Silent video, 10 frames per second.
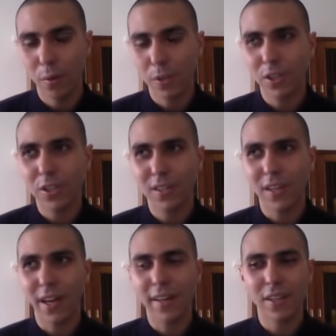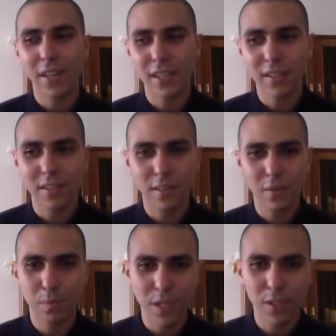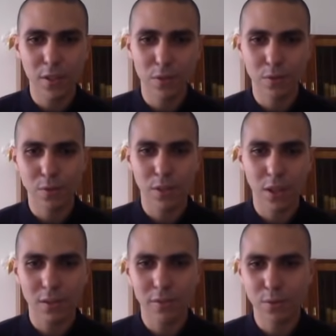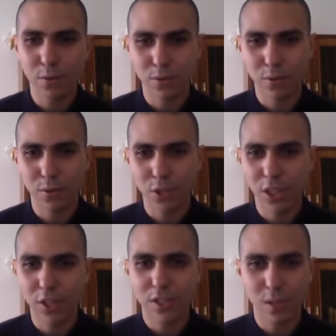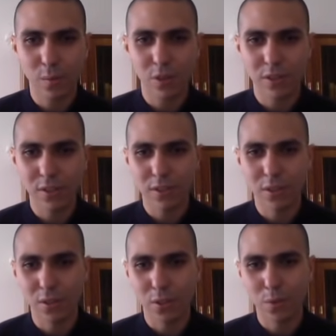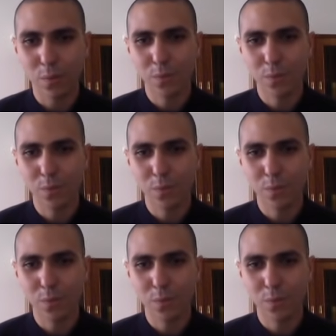which is a great period of your life to change someone. Yeah.